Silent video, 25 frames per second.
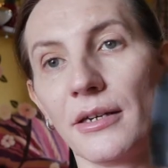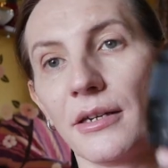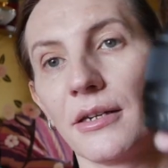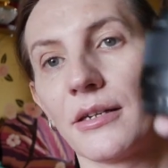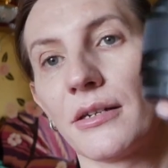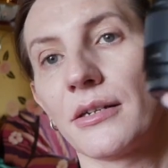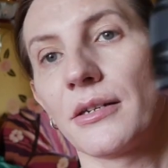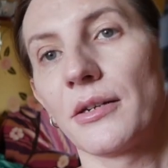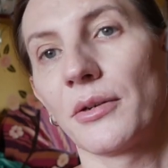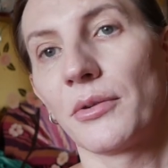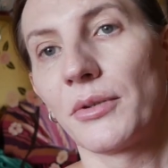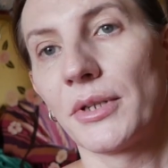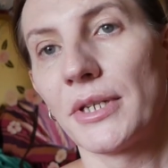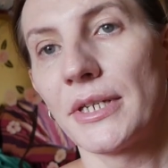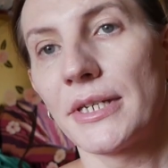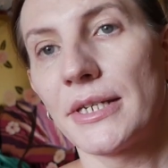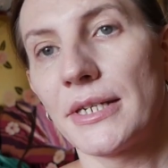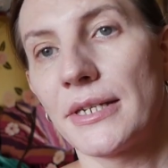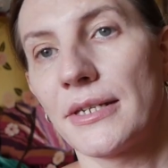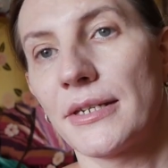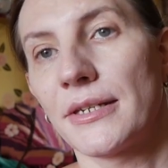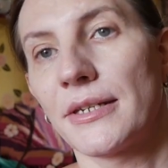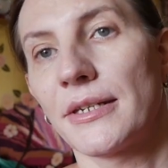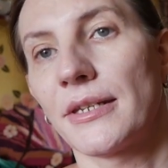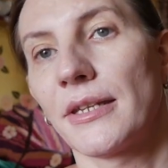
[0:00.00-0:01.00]
So this
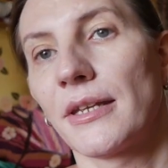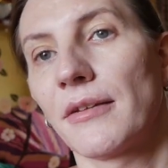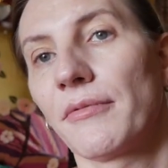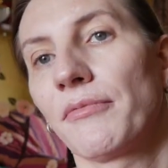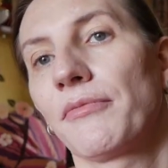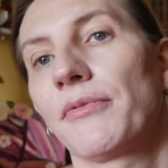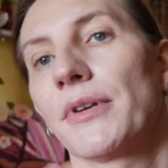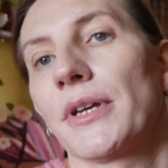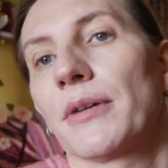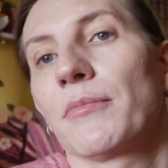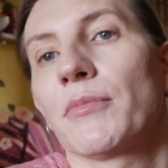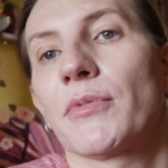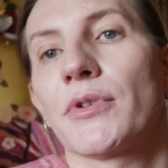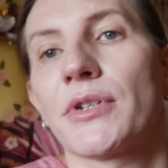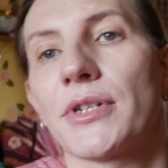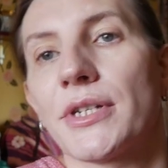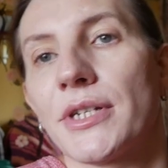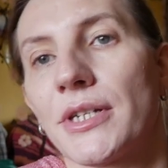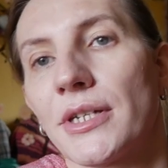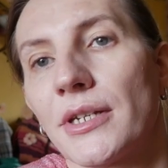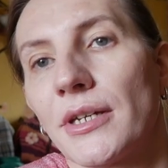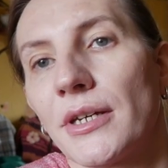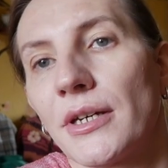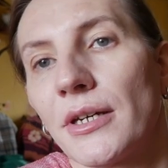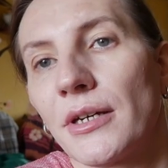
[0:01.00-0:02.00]
is the
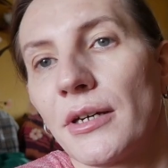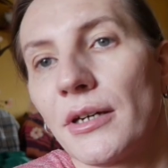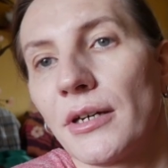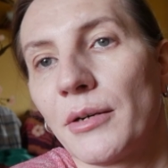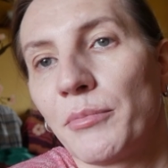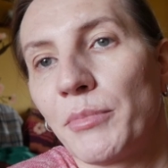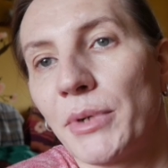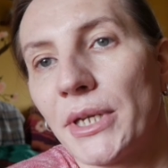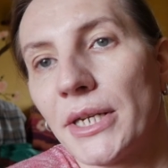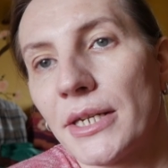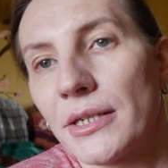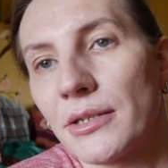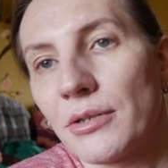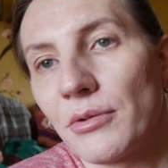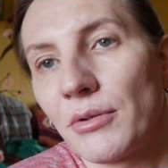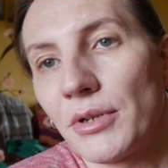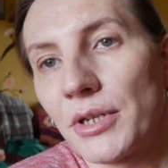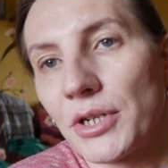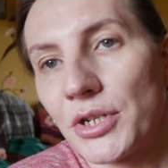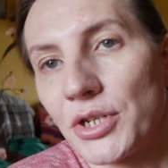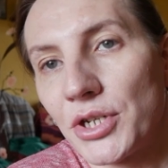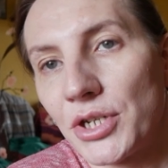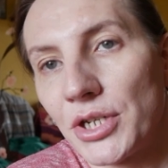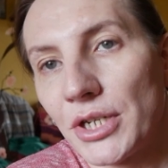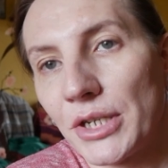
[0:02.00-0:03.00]
famous
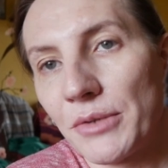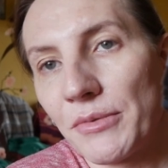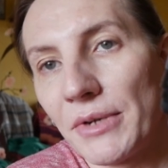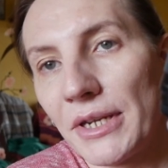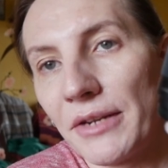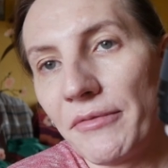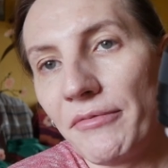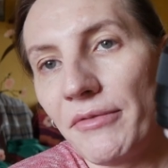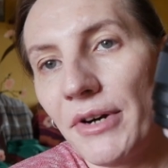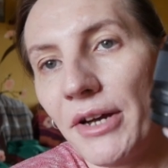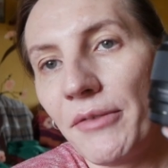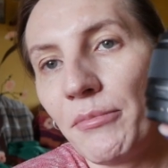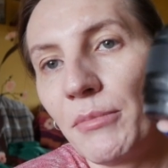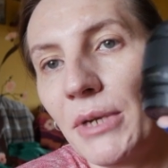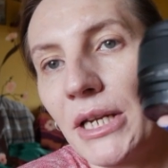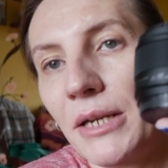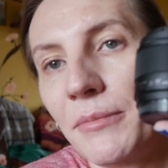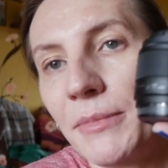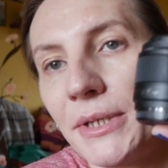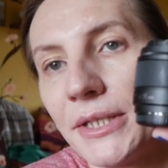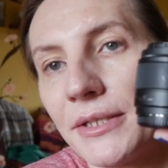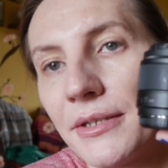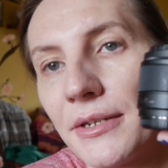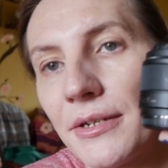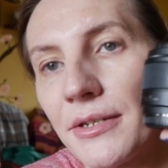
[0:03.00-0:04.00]
Panasonic G
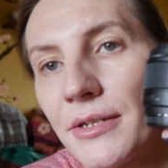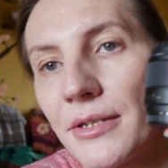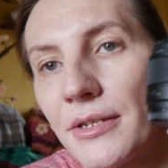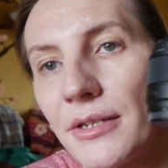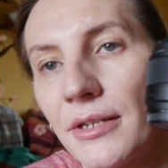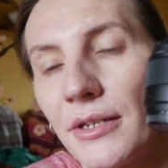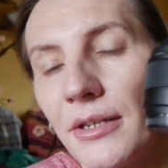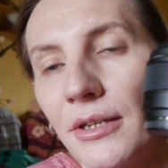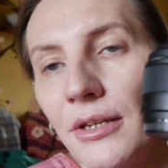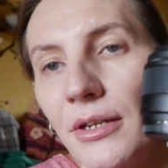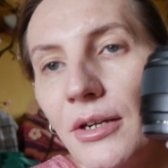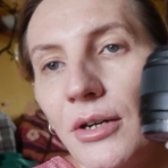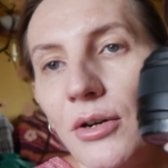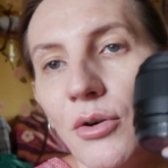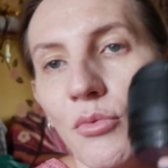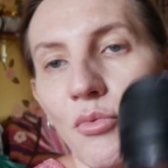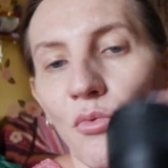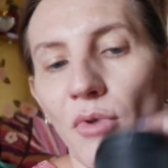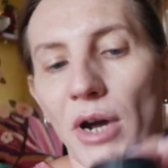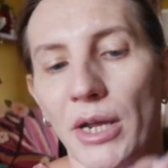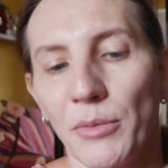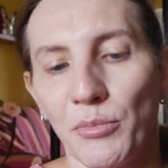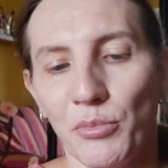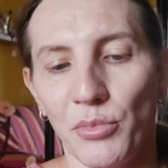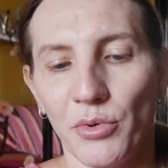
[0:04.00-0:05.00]
25mm
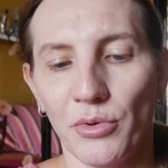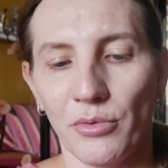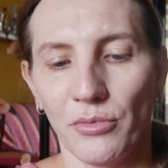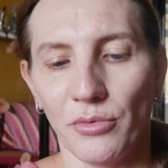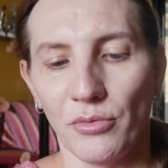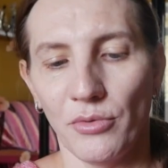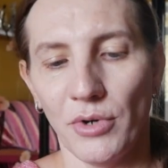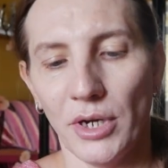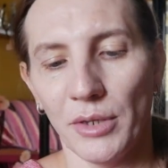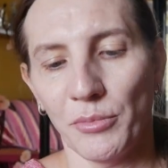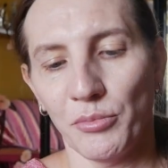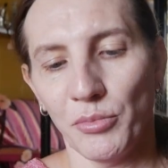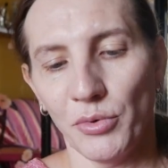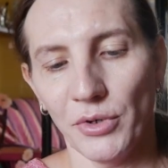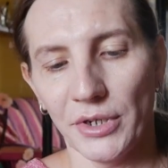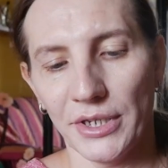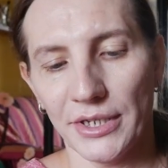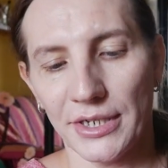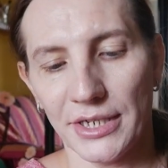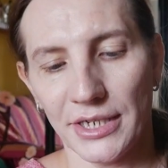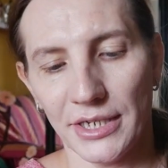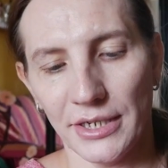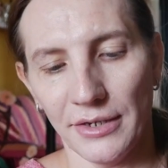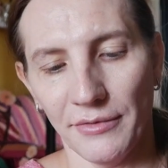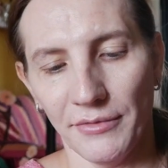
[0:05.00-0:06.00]

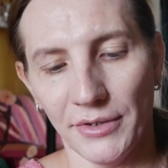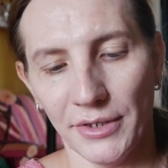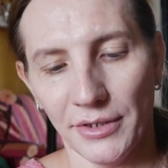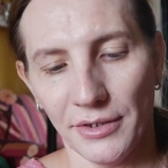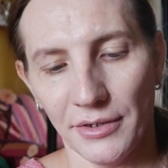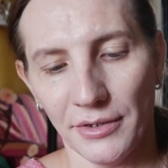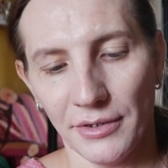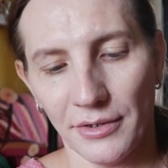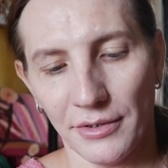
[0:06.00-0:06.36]
1.7.